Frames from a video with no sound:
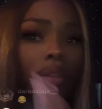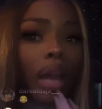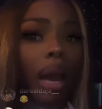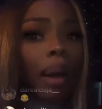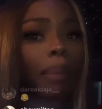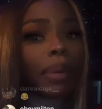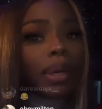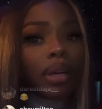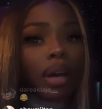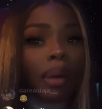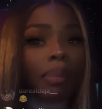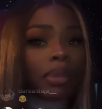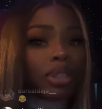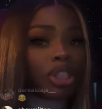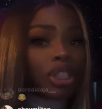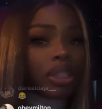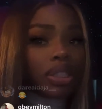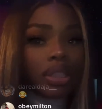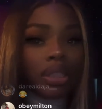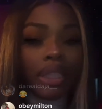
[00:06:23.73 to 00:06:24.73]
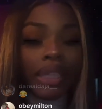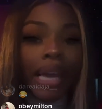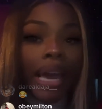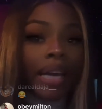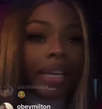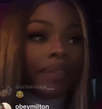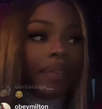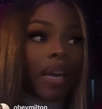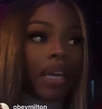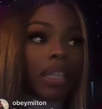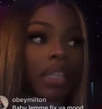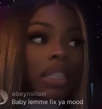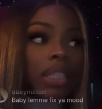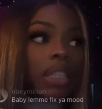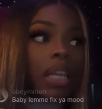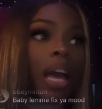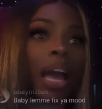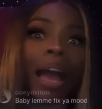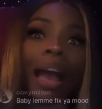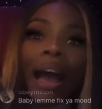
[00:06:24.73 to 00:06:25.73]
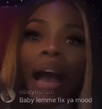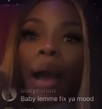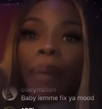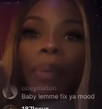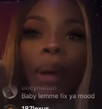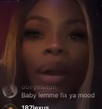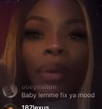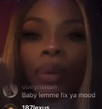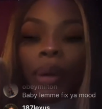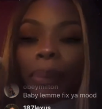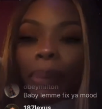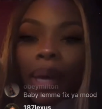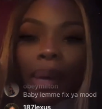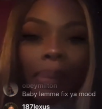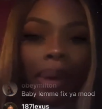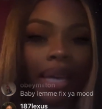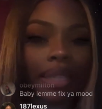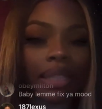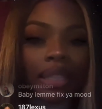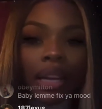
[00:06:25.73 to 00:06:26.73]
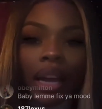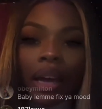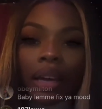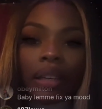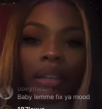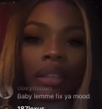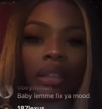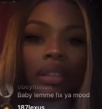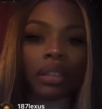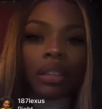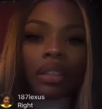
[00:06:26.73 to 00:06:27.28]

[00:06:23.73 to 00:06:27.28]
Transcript: I'm going to just deactivate this. I probably would have been back tonight.